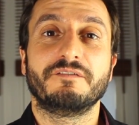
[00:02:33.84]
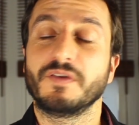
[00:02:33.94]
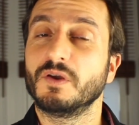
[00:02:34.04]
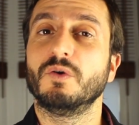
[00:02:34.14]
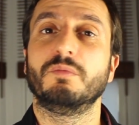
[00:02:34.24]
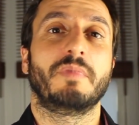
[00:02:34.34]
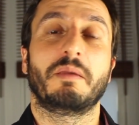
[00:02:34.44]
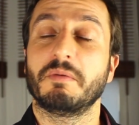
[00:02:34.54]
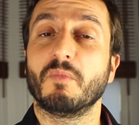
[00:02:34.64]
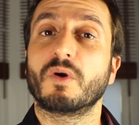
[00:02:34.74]
feel
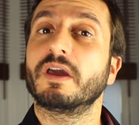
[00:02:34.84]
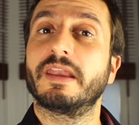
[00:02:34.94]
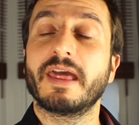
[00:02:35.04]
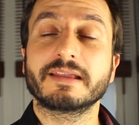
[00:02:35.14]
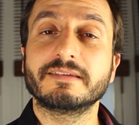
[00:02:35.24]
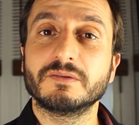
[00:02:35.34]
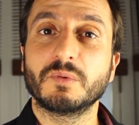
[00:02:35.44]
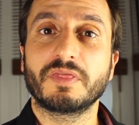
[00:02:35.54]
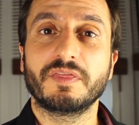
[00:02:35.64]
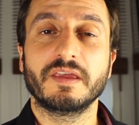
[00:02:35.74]
maybe more connected
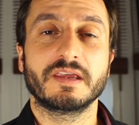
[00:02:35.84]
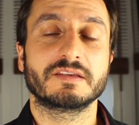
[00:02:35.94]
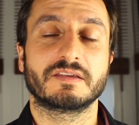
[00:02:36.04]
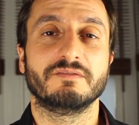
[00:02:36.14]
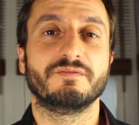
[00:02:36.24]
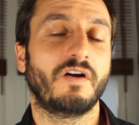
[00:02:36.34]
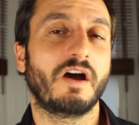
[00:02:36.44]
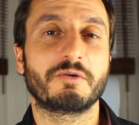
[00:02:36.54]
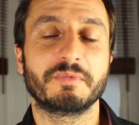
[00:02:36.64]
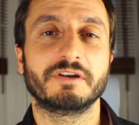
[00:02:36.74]
with things, the
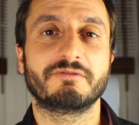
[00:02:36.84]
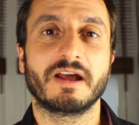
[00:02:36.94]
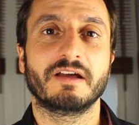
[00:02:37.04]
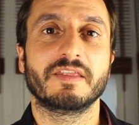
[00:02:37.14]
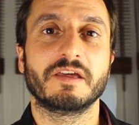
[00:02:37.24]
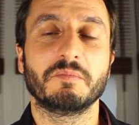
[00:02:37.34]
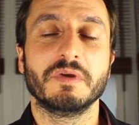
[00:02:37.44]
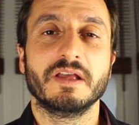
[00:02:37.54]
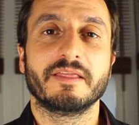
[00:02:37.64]
environment around them,